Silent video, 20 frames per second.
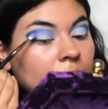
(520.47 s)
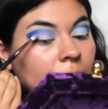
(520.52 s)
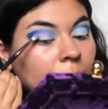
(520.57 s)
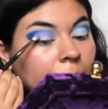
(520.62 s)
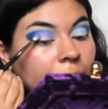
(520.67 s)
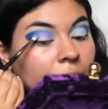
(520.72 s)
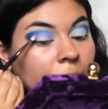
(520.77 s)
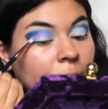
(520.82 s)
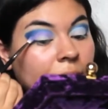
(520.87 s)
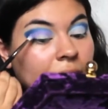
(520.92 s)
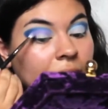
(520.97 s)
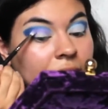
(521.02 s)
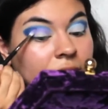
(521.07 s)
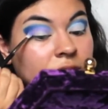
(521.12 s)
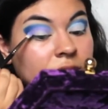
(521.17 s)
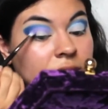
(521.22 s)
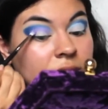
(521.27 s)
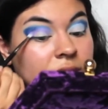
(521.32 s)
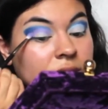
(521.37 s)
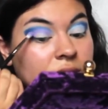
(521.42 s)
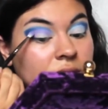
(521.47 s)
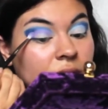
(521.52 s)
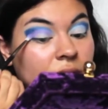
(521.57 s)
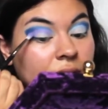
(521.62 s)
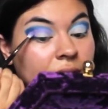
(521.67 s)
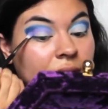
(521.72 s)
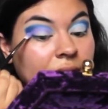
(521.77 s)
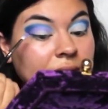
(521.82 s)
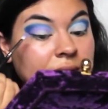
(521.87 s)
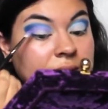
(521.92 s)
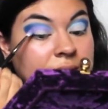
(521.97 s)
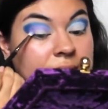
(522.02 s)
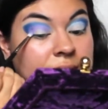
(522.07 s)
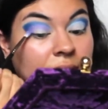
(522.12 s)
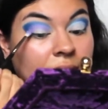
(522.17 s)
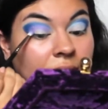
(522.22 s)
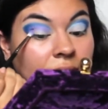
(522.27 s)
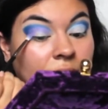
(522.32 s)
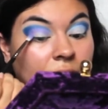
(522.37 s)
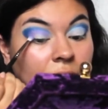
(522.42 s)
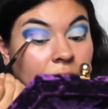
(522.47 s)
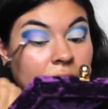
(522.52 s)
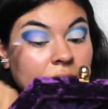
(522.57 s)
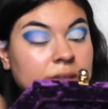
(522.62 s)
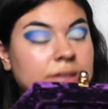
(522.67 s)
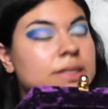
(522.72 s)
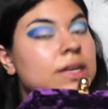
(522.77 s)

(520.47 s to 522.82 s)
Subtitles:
But we actually took Xavier.